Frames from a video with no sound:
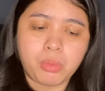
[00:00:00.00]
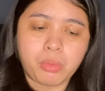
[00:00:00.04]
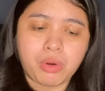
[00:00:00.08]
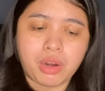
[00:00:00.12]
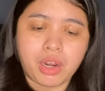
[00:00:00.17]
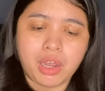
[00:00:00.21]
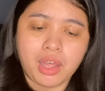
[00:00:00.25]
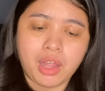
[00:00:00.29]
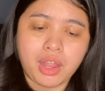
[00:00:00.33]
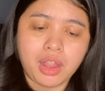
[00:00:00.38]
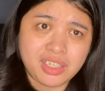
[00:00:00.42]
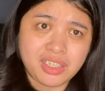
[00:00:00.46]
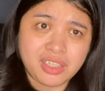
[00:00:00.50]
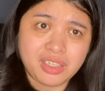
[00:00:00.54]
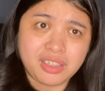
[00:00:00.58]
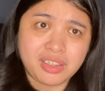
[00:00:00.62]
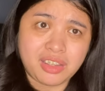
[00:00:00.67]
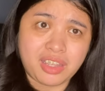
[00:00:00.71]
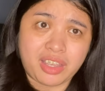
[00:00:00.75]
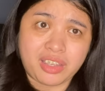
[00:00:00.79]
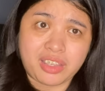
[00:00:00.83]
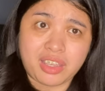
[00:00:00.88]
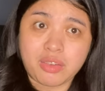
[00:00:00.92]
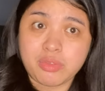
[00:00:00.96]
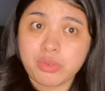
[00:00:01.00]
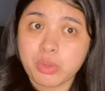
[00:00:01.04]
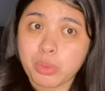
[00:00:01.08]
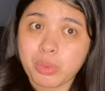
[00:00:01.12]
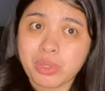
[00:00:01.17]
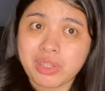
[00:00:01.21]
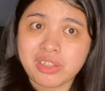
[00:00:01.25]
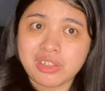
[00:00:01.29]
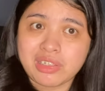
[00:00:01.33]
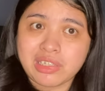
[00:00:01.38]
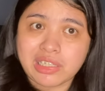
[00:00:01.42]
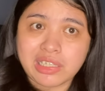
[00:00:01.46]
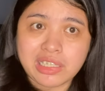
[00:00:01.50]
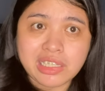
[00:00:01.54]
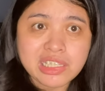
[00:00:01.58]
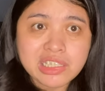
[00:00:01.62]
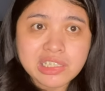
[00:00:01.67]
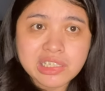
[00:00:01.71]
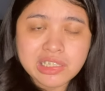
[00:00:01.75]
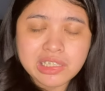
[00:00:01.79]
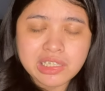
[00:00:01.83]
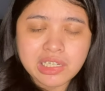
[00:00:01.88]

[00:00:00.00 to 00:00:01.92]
while, like everyone did.